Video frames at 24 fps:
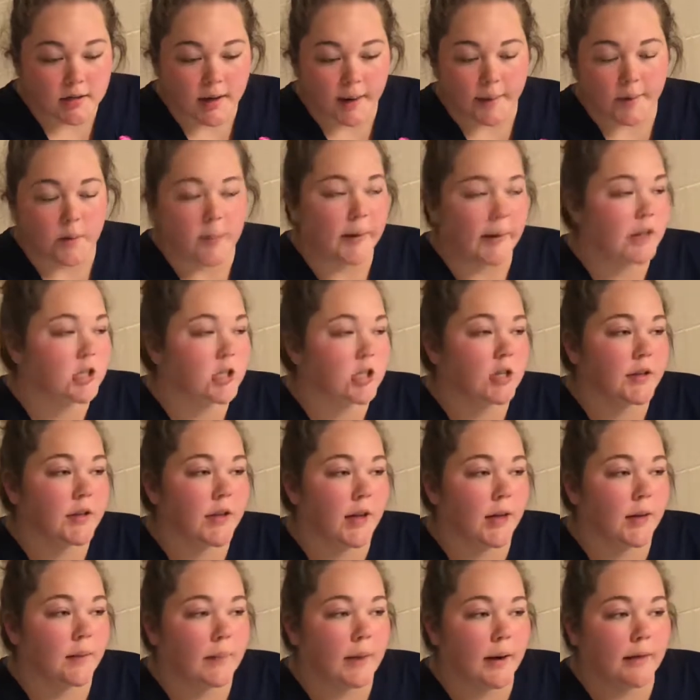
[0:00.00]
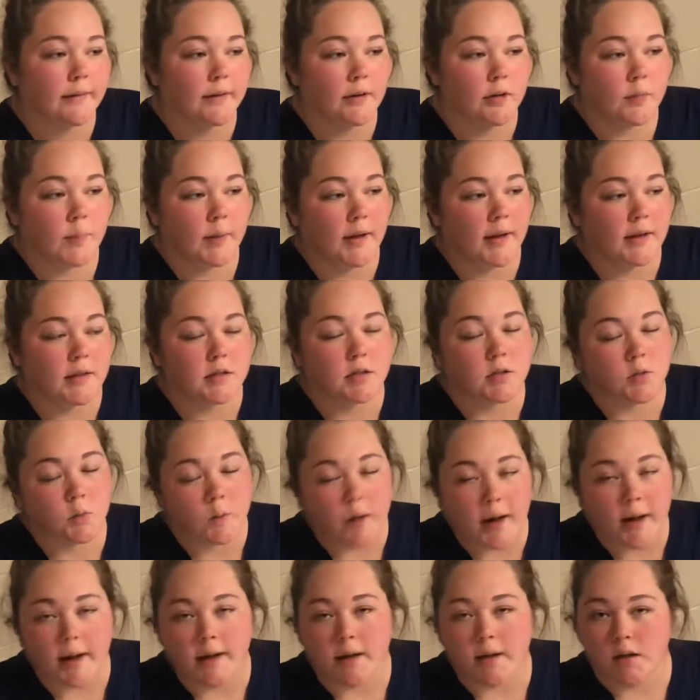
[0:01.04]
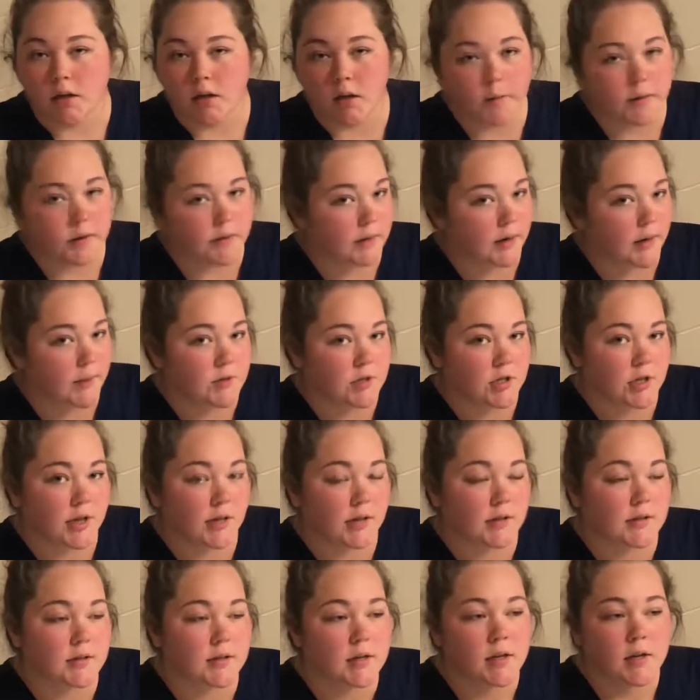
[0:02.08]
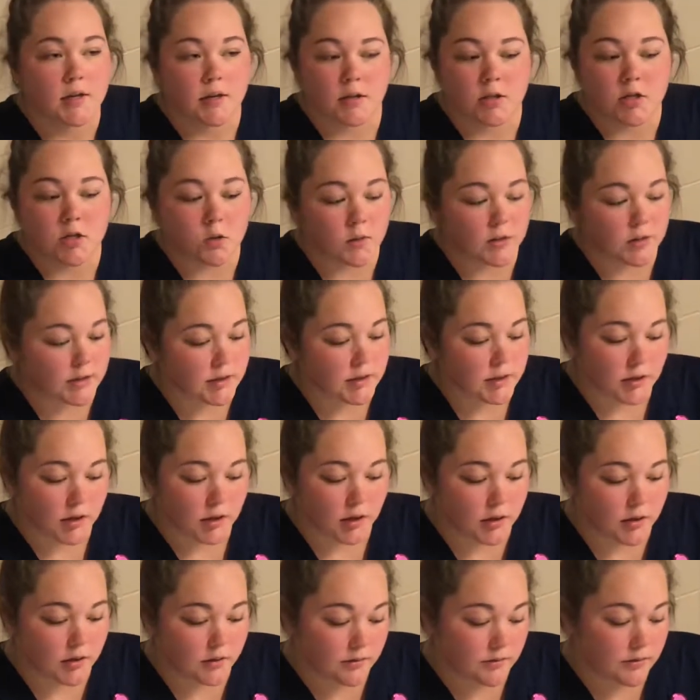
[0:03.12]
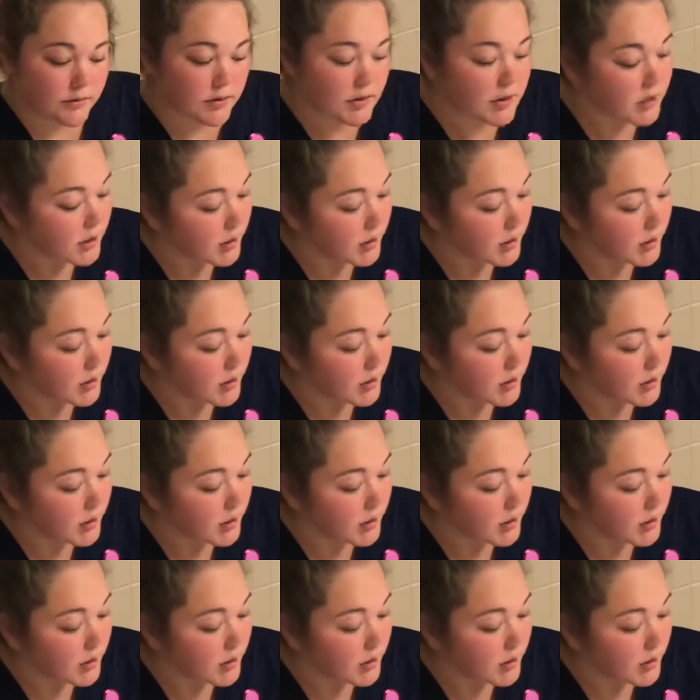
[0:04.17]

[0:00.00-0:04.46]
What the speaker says: I'm going to make sure that my room is quiet, no interruptions, the door is closed.